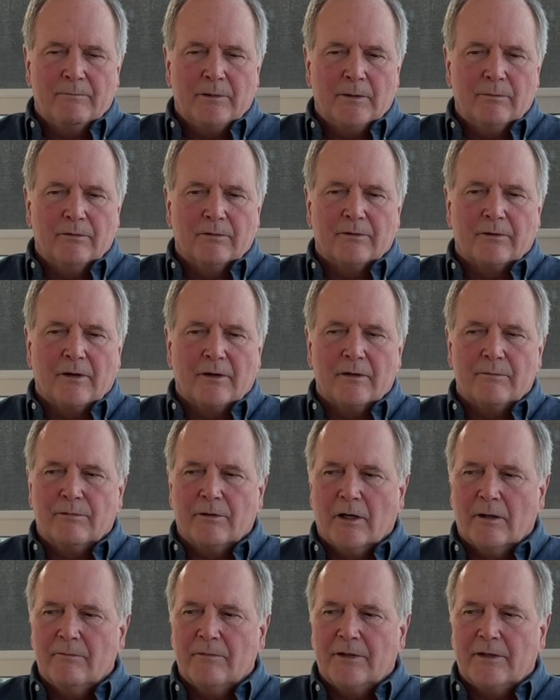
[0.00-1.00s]
people in our
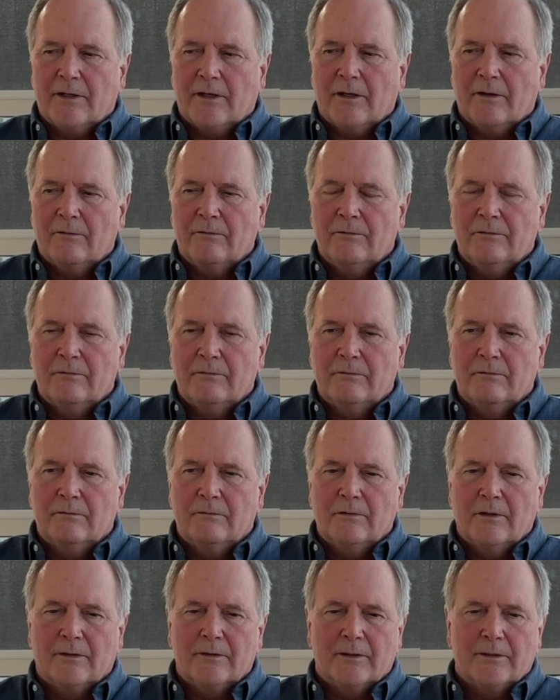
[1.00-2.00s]
department now who,
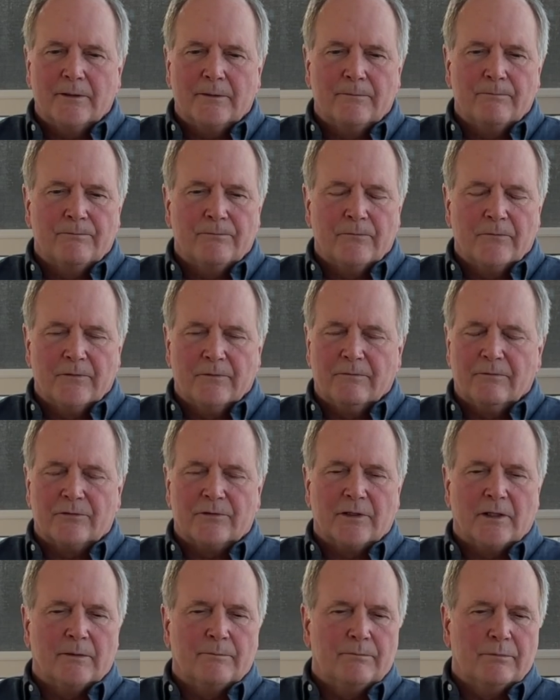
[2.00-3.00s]

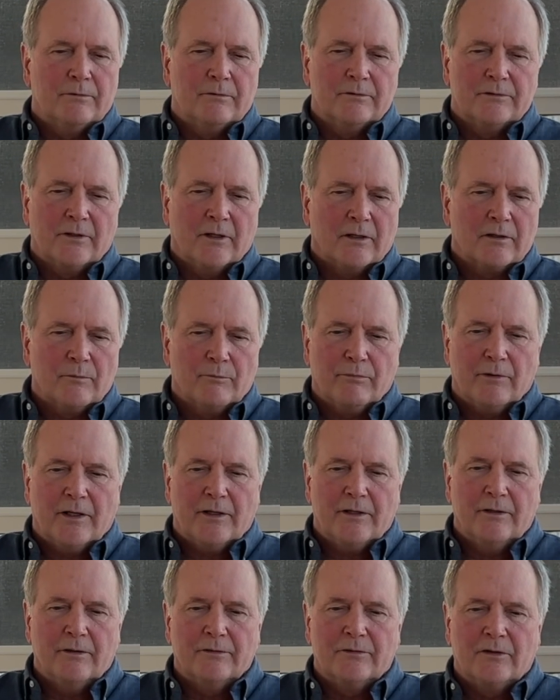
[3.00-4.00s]
for example, Dr.
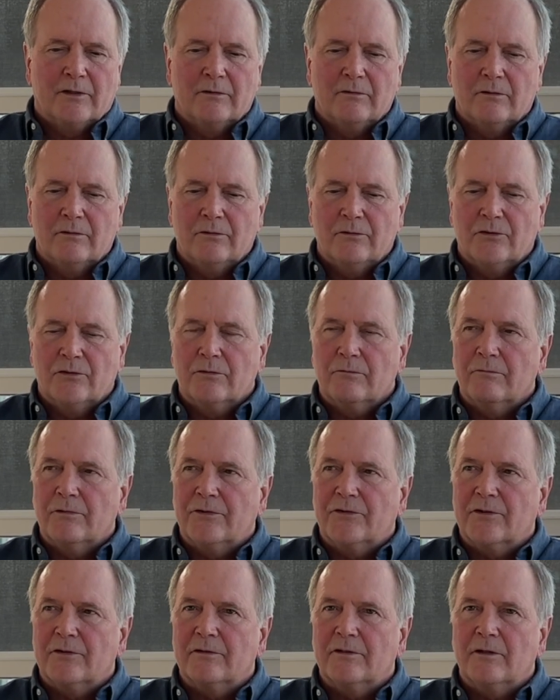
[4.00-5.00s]
Brett Hilton, who's
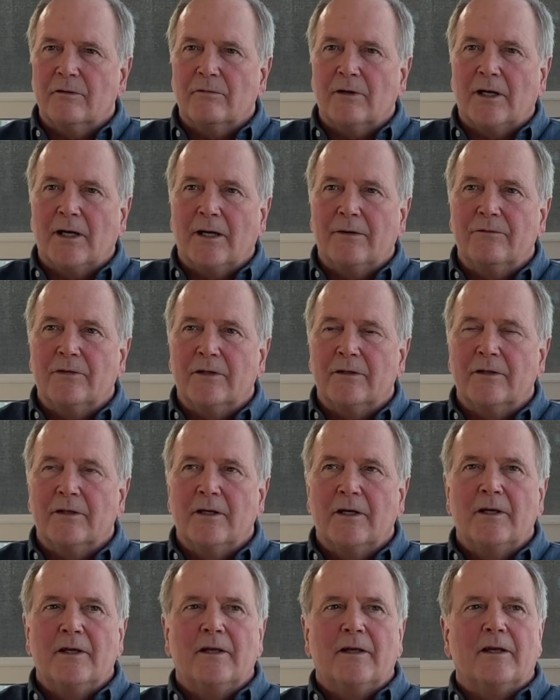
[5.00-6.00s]
recently arrived,
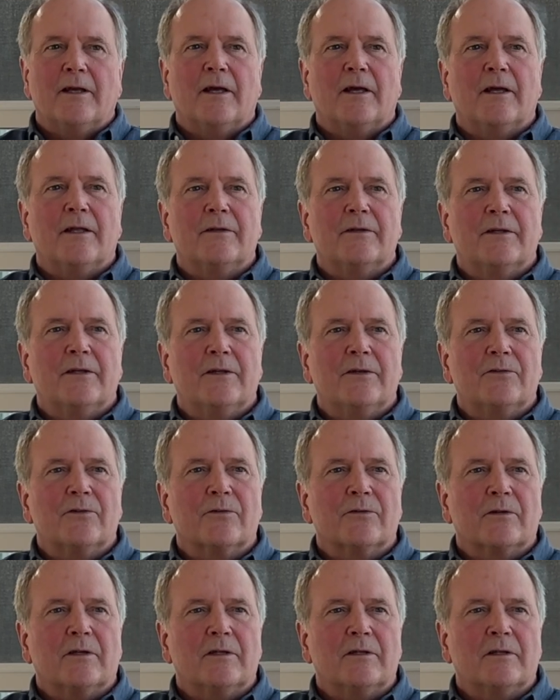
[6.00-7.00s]
and he's
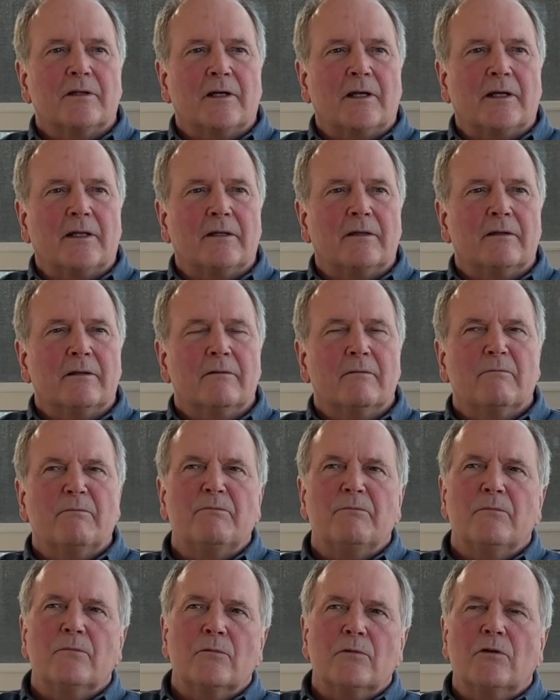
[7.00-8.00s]
looking again,
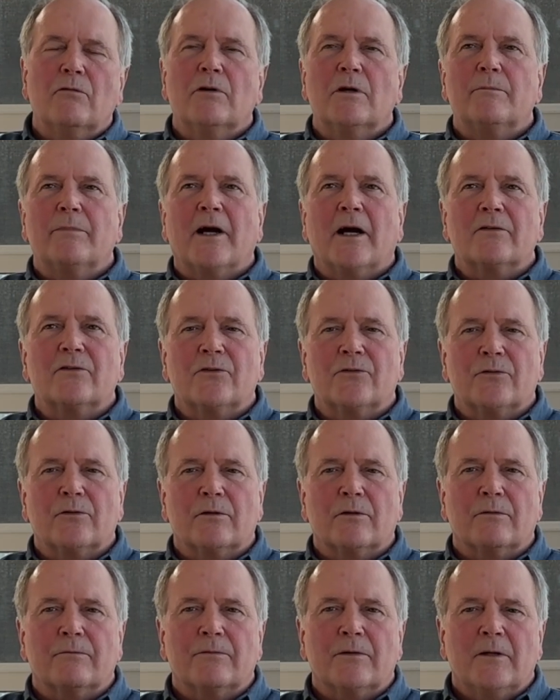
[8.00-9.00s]
going back to
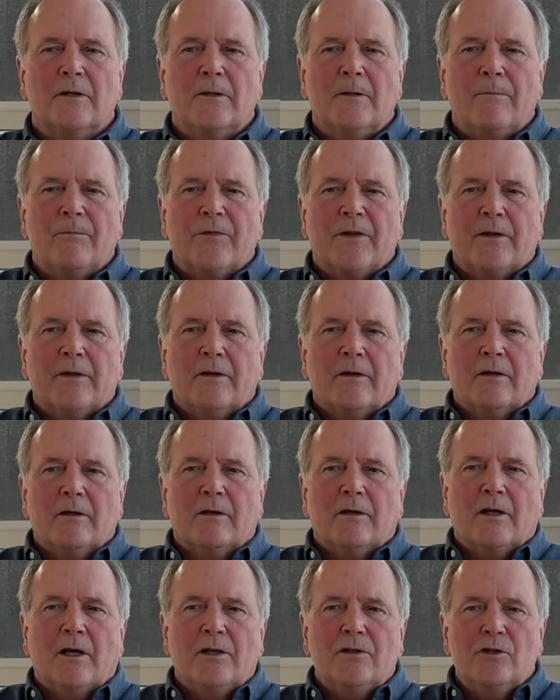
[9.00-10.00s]
sort of,
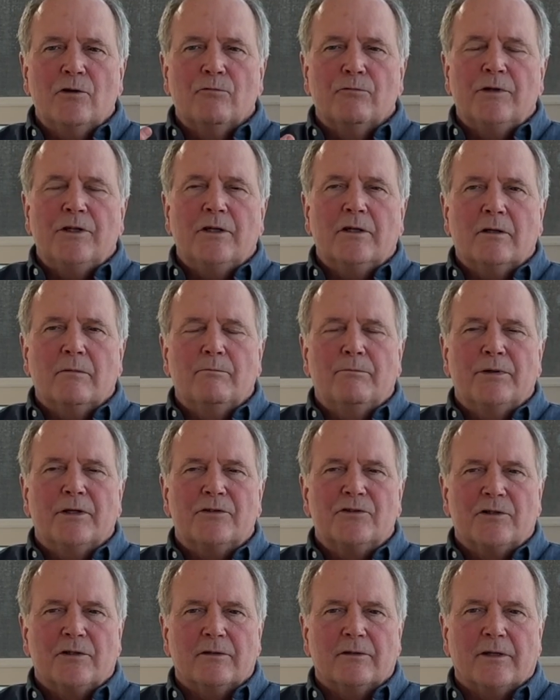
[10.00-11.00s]
can you
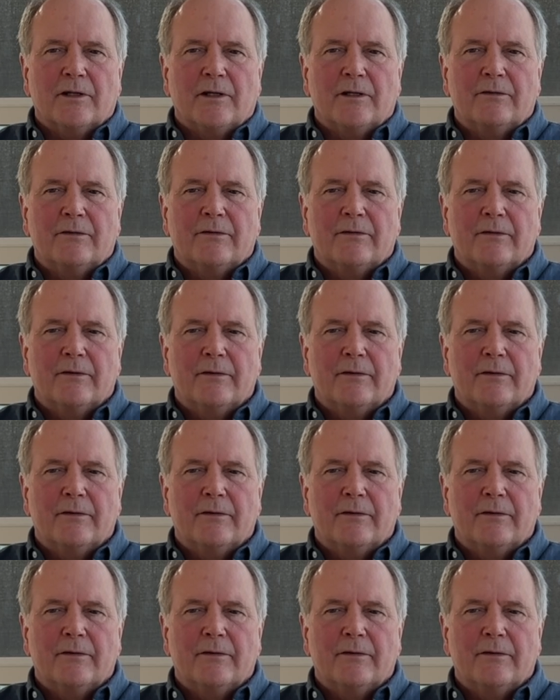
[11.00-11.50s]
recapitulate